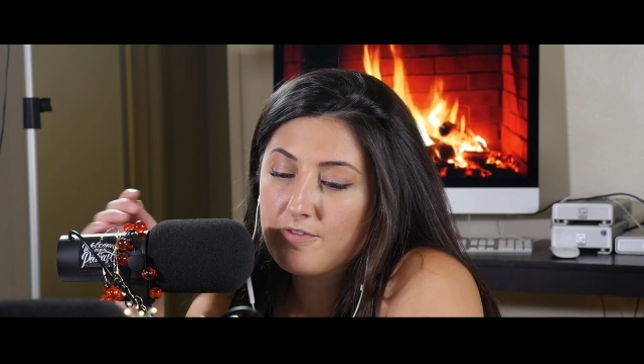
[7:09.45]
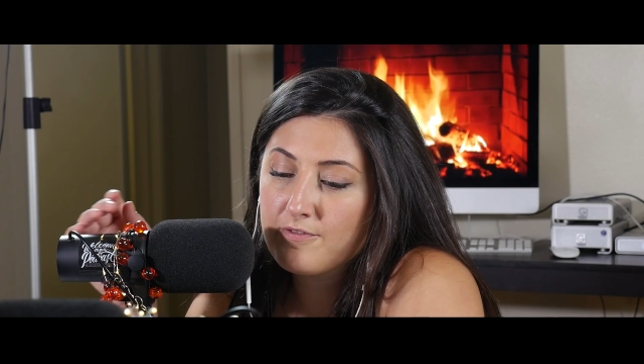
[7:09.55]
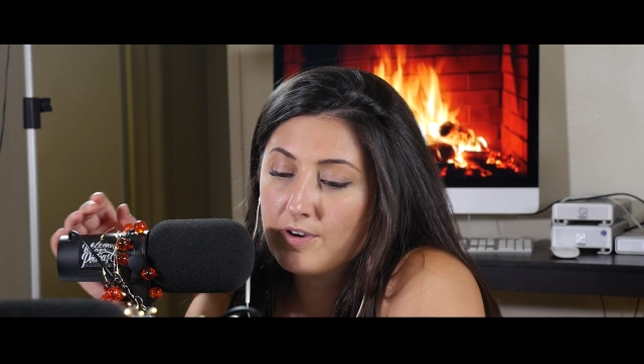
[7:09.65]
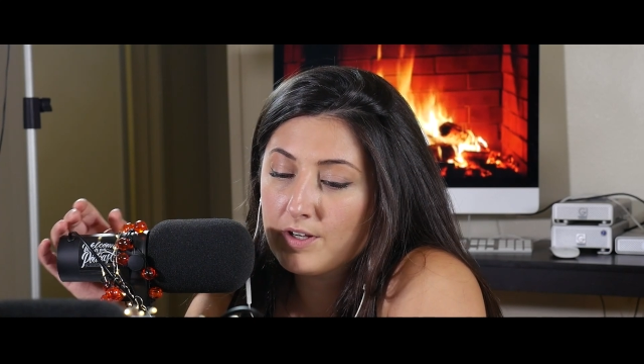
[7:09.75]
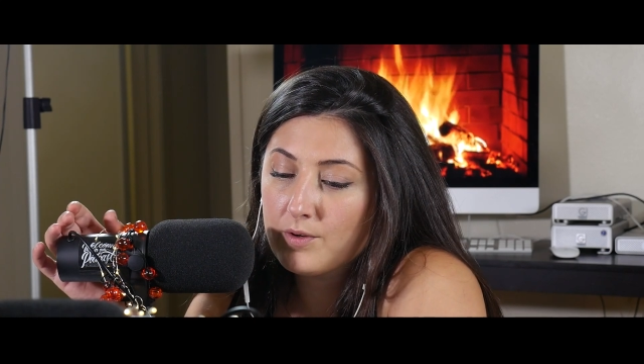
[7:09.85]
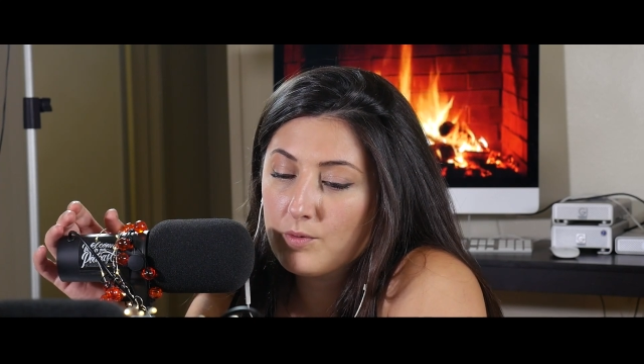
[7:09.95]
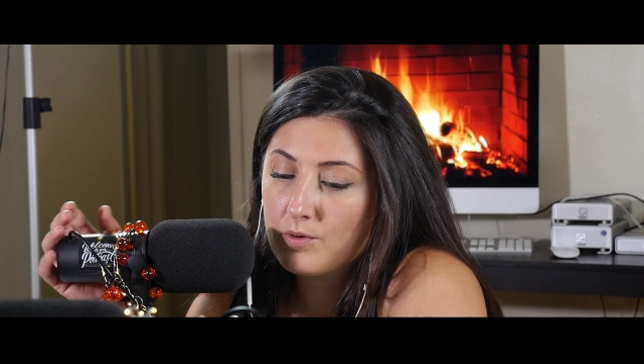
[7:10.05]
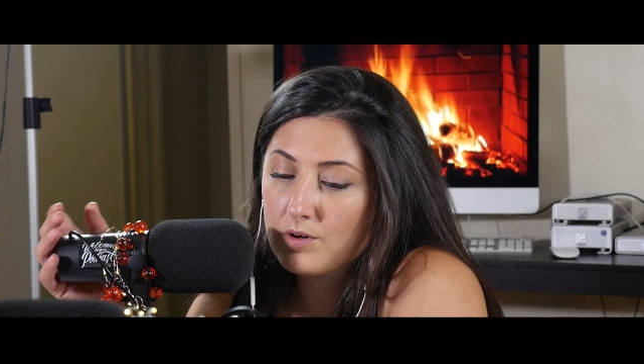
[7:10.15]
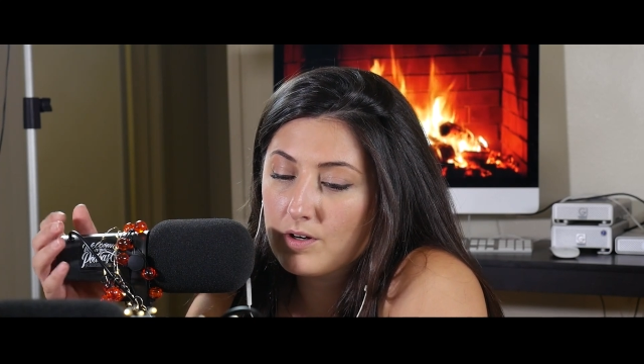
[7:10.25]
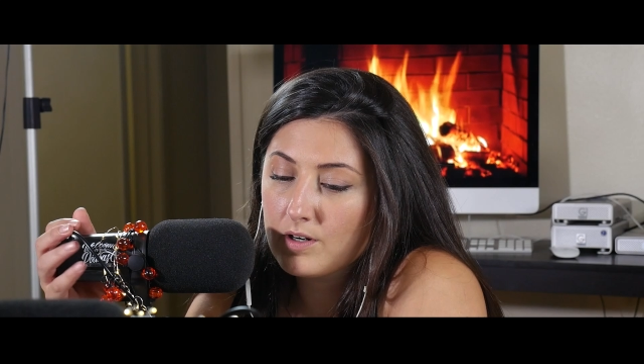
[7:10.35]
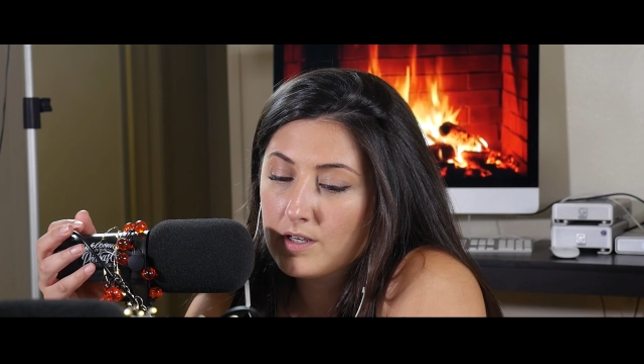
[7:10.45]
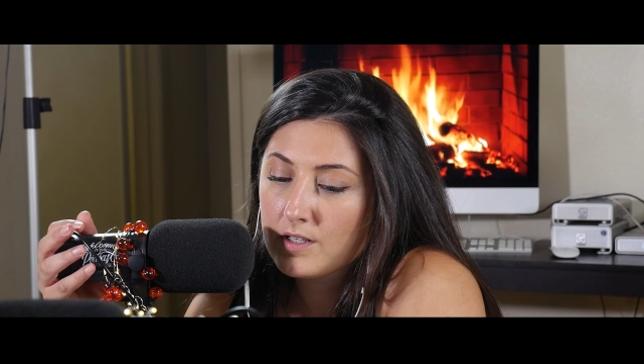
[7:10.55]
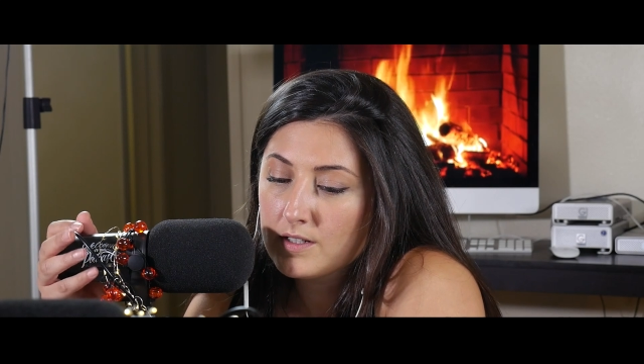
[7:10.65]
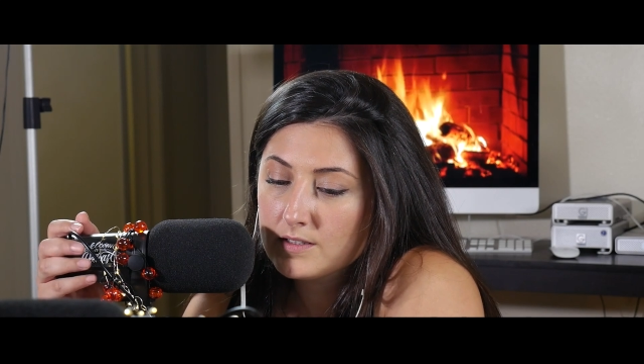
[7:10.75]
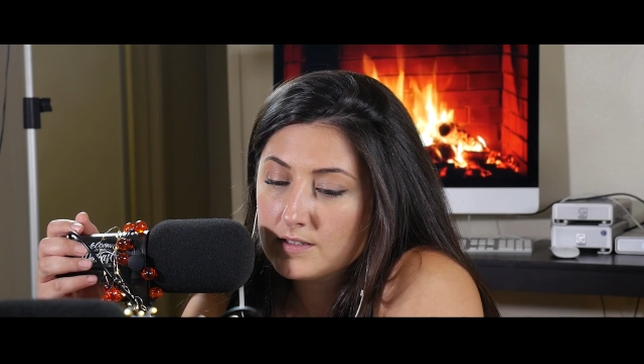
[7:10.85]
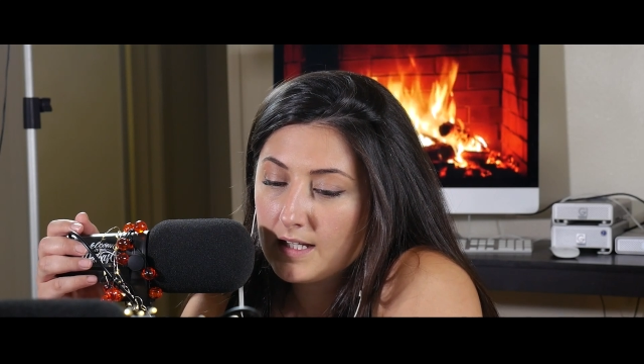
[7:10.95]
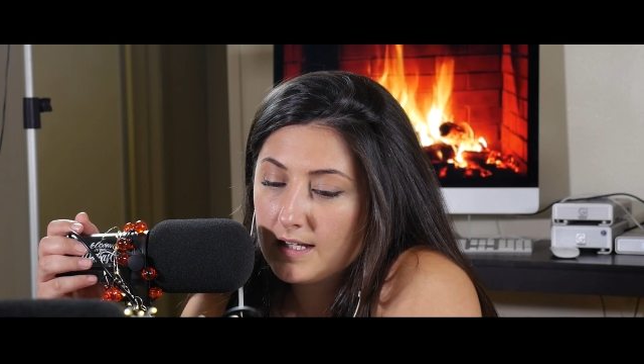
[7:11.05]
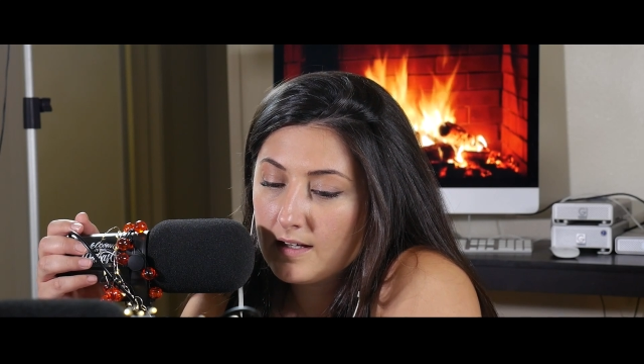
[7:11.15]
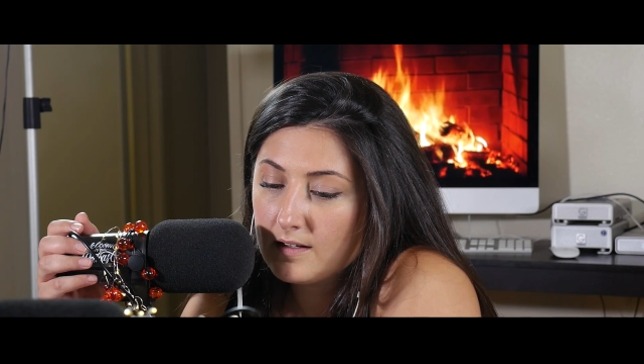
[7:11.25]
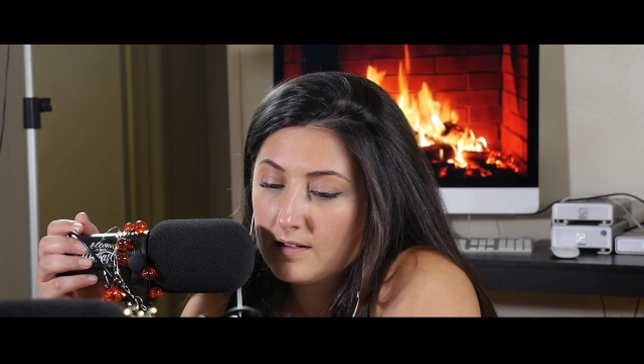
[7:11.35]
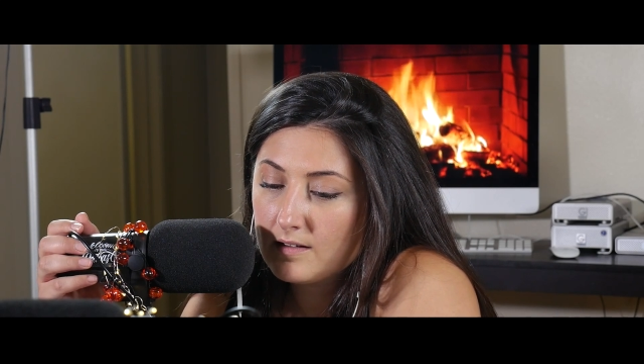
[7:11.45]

fun or like